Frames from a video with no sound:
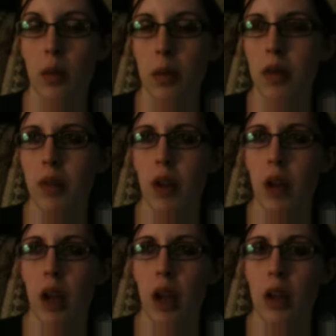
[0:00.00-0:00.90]
maybe even
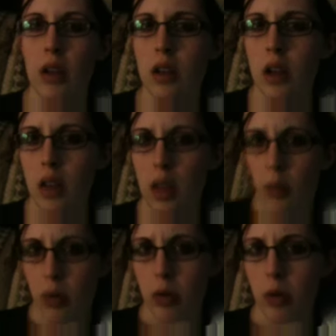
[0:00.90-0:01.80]
eight, they
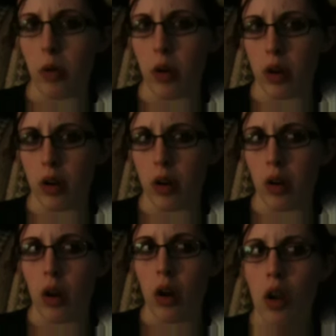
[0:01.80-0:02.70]
broke my water.
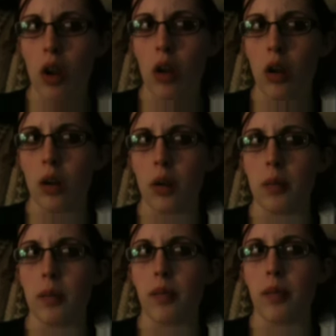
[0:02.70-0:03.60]

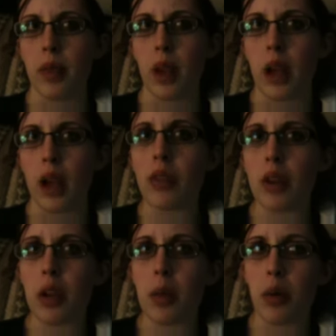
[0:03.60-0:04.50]
Um,
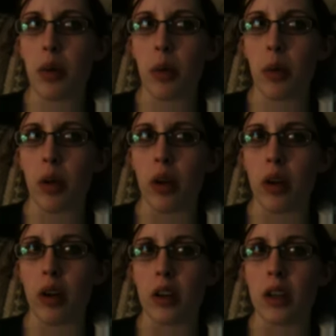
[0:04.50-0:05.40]
after they broke my
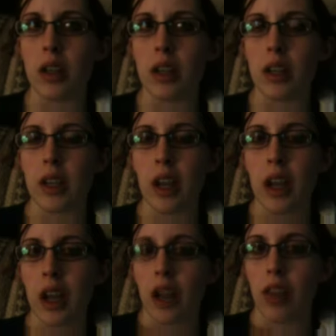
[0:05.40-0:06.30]
water,
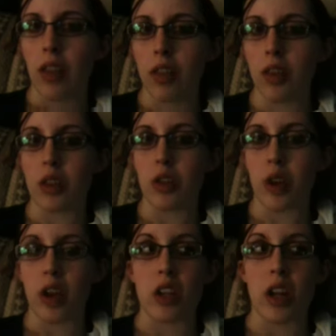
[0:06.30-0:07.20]
the first
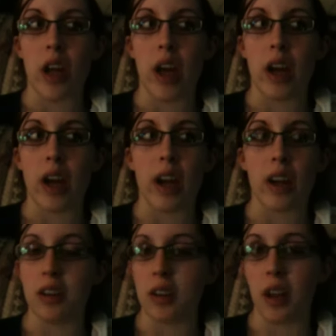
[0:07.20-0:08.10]
contraction I had, I
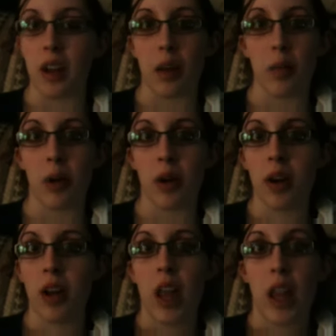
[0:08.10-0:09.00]
couldn't take it anymore.
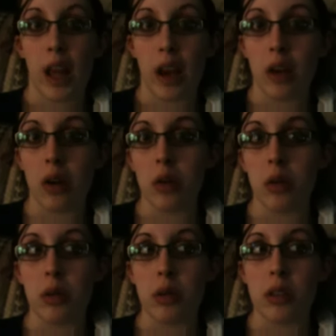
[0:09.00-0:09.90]
That
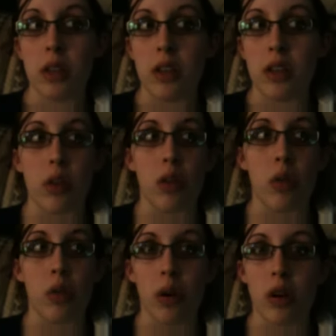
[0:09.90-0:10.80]
was even
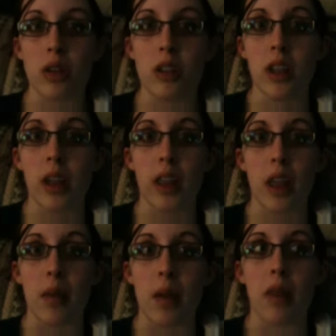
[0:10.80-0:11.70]
worse. Like
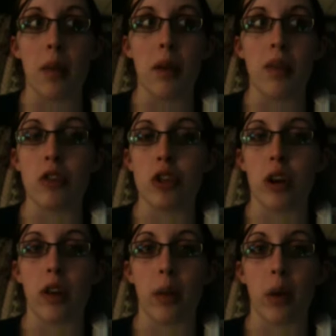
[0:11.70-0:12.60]
that made them even
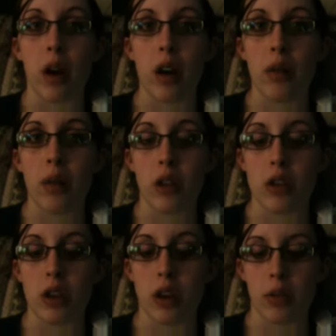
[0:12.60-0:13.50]
stronger. They were already really
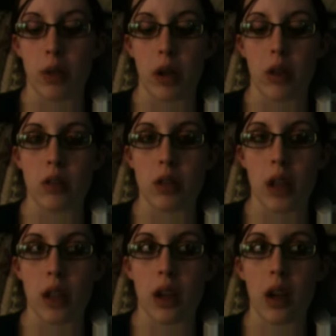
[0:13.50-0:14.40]
strong and really close
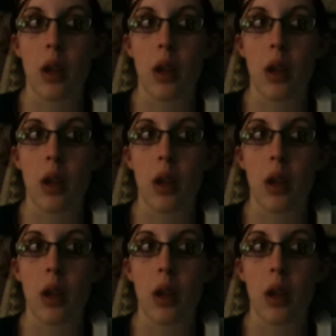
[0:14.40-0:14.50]
together,